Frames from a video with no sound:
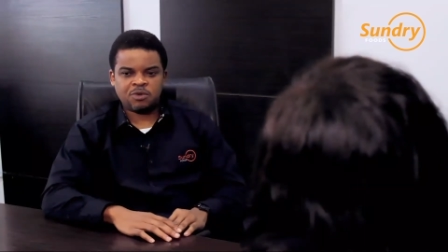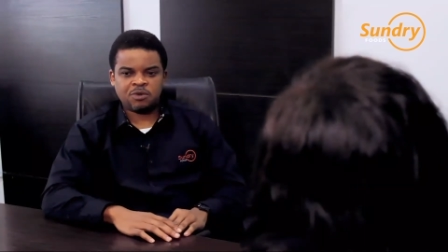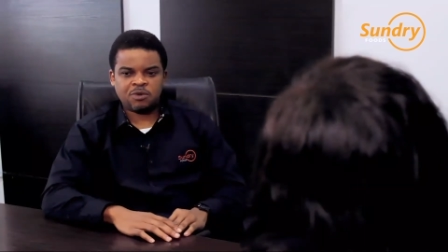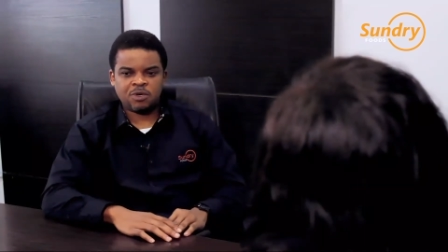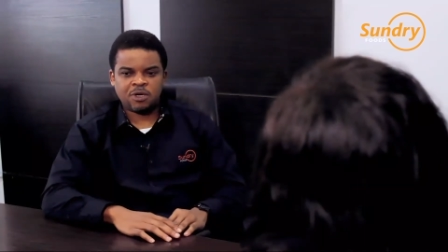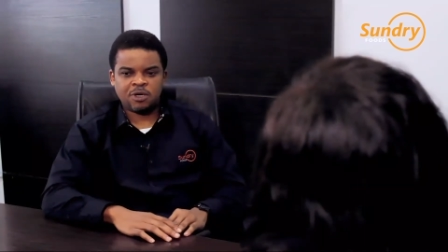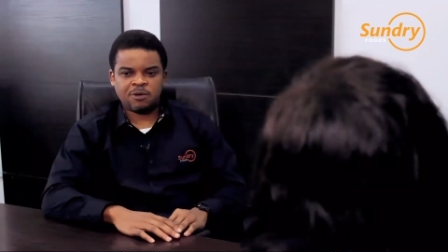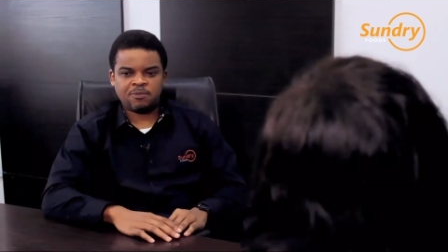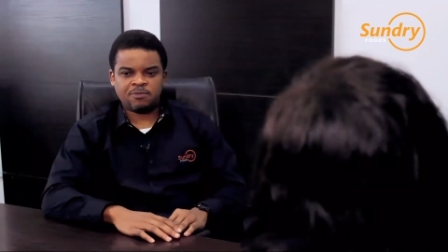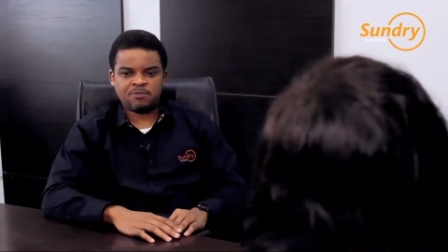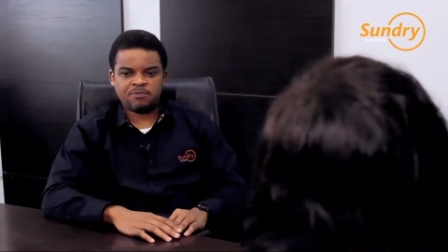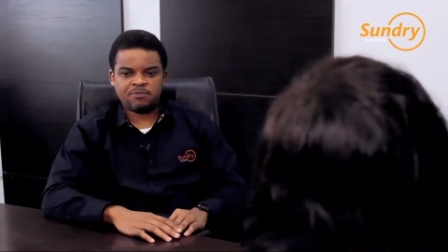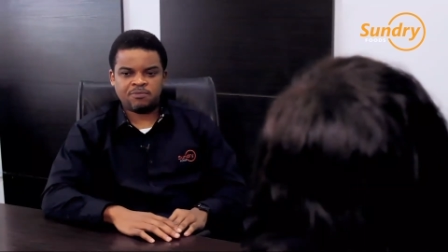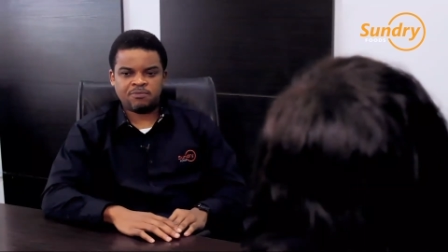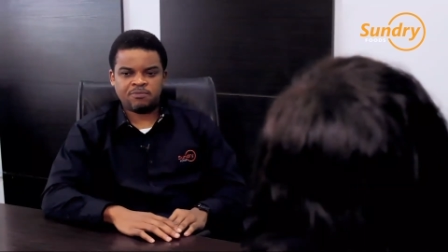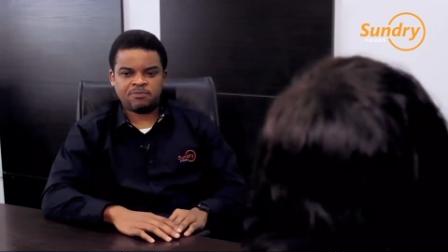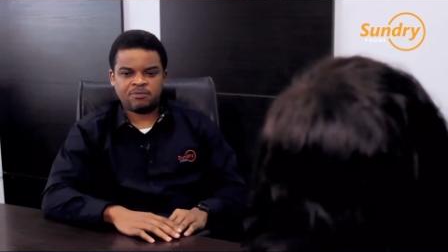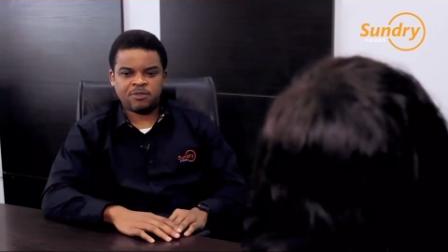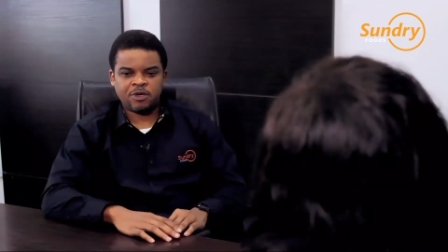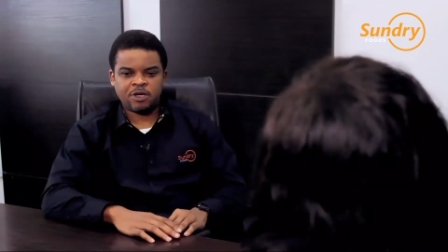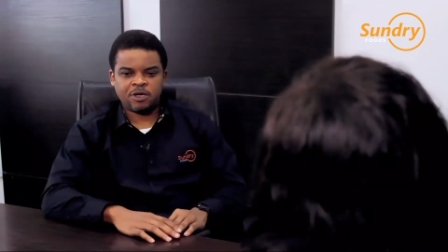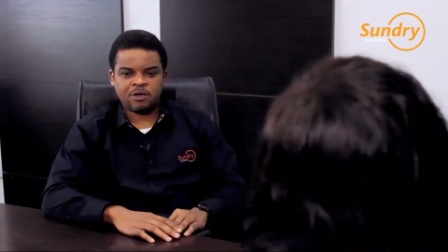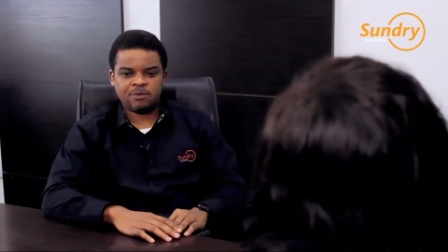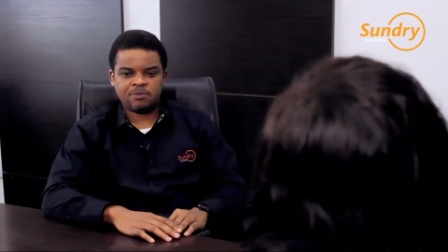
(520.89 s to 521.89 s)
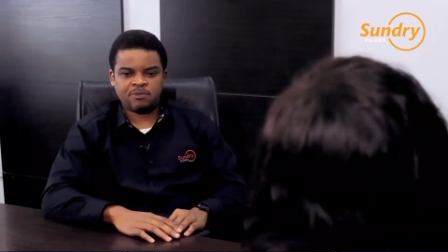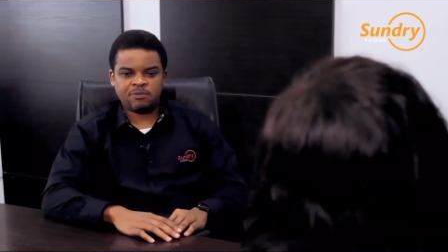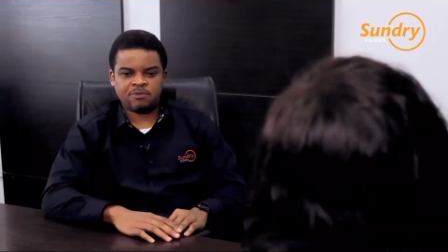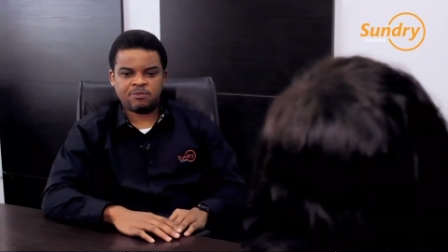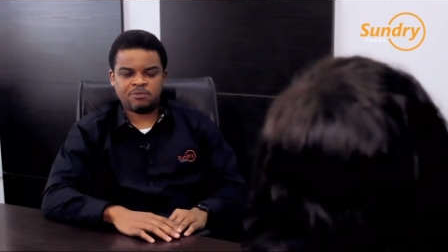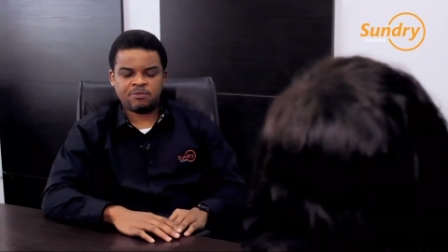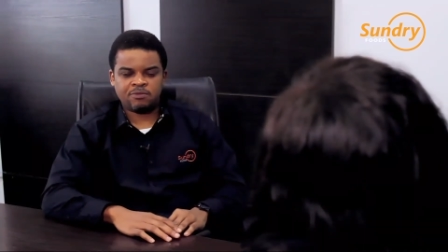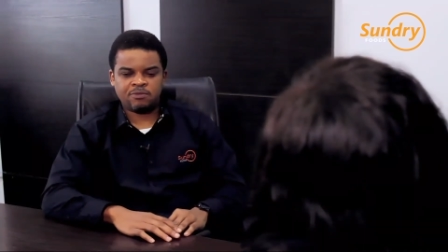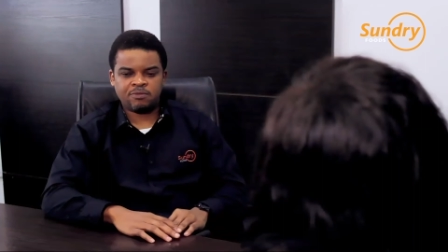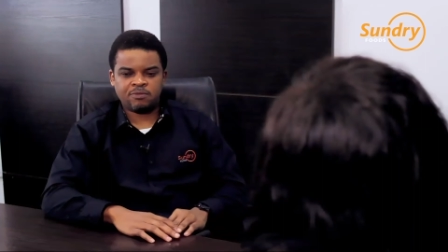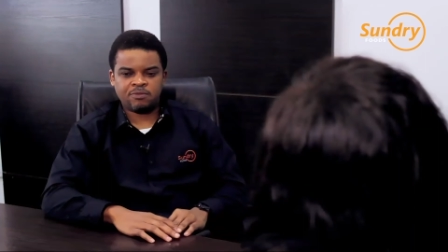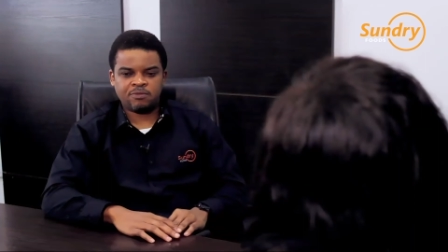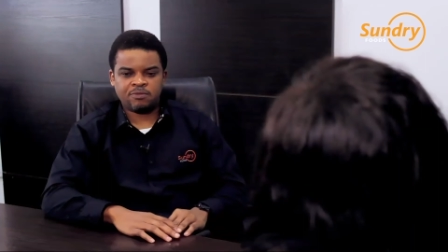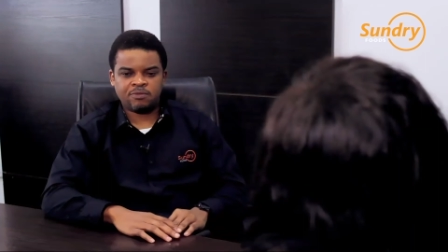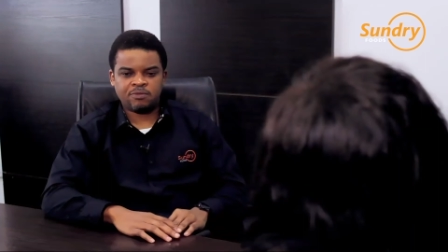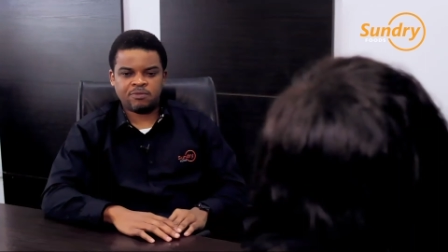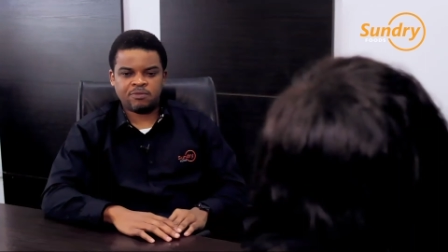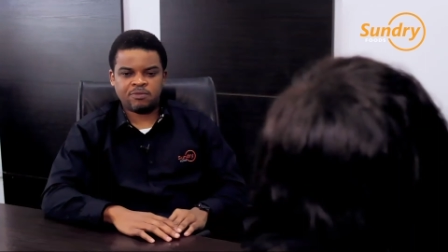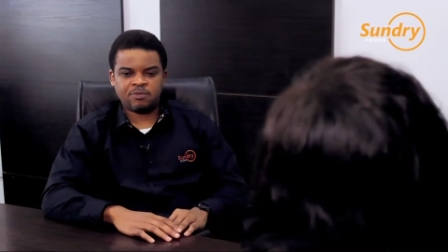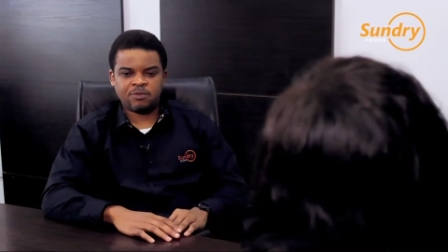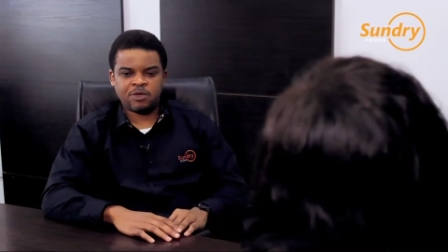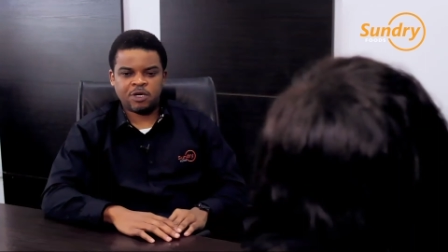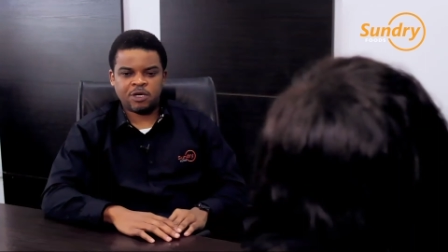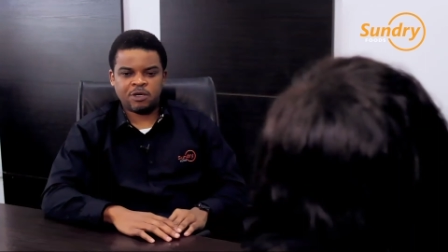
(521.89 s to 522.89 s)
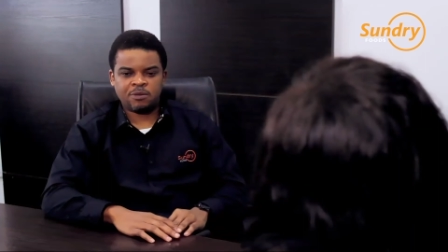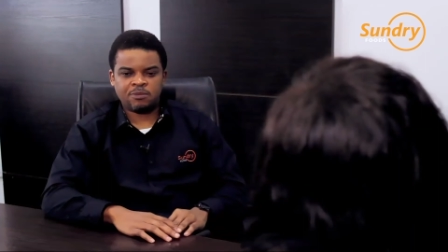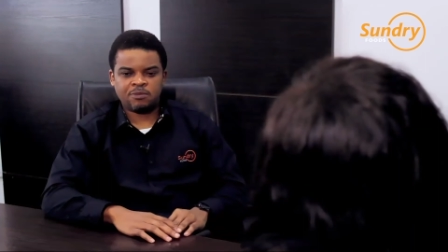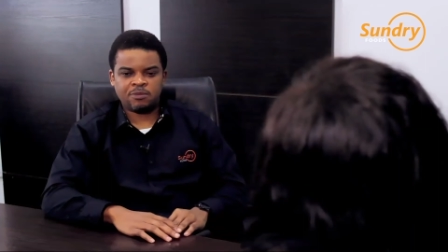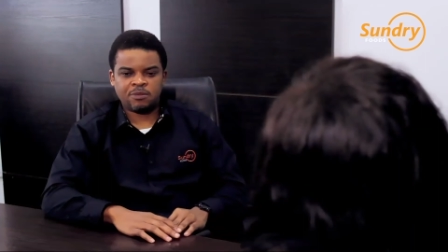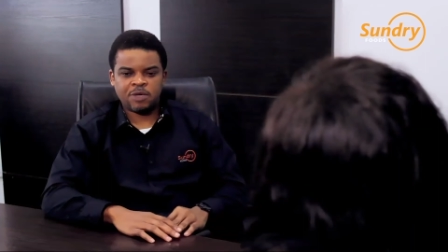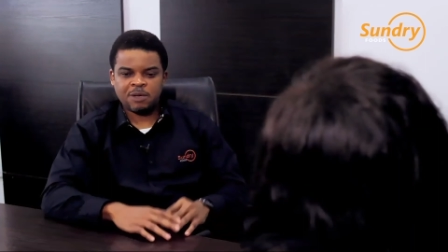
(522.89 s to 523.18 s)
Um, um, um,